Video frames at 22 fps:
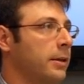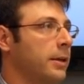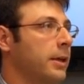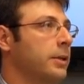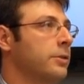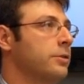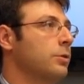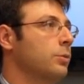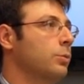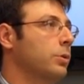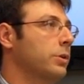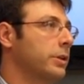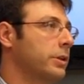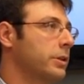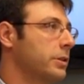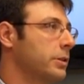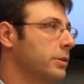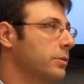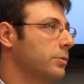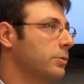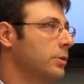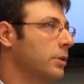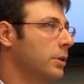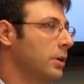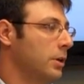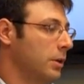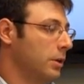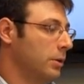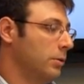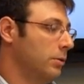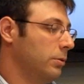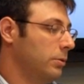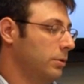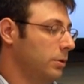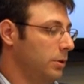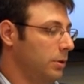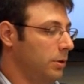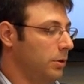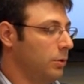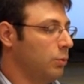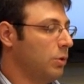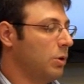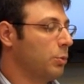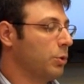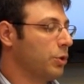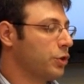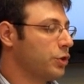And so this is what we're